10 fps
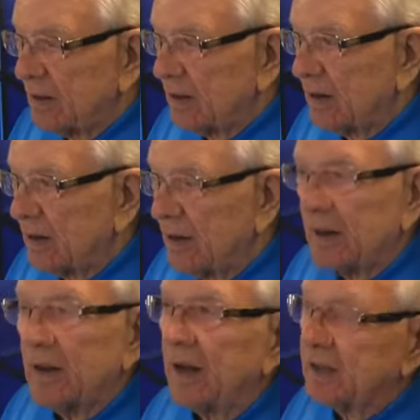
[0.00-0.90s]
uh,
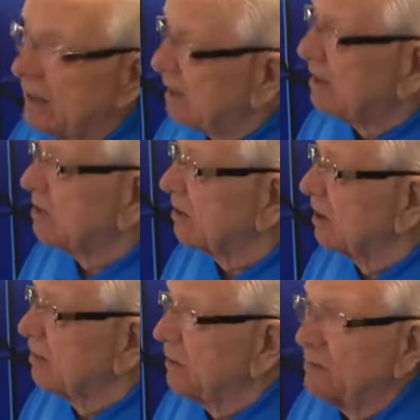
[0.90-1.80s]
I think this is
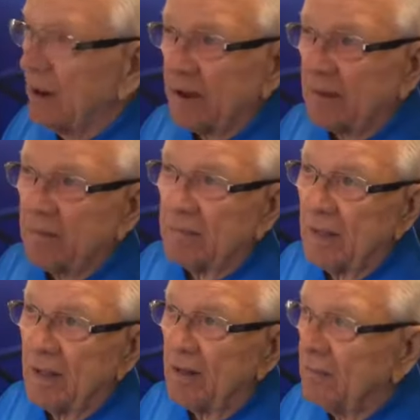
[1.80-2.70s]
going to be like
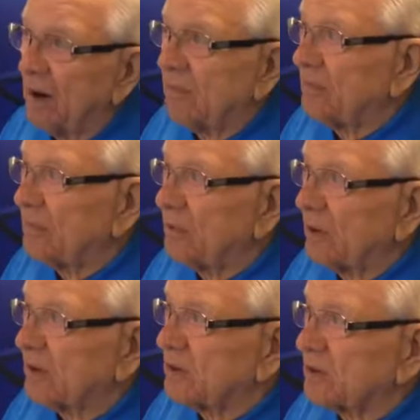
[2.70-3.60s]
my
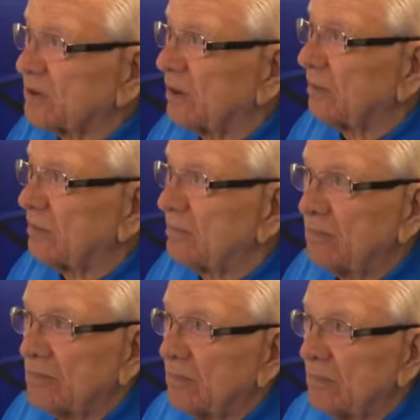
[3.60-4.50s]
40 some
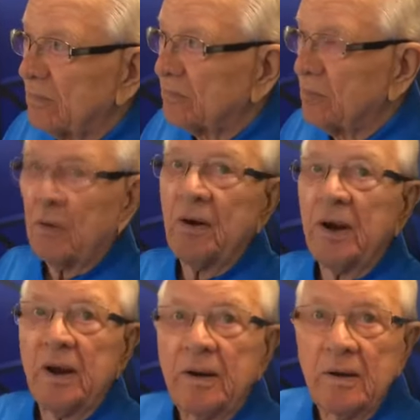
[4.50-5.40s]

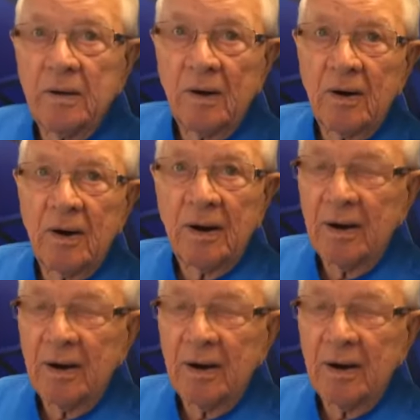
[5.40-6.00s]
parade. All right.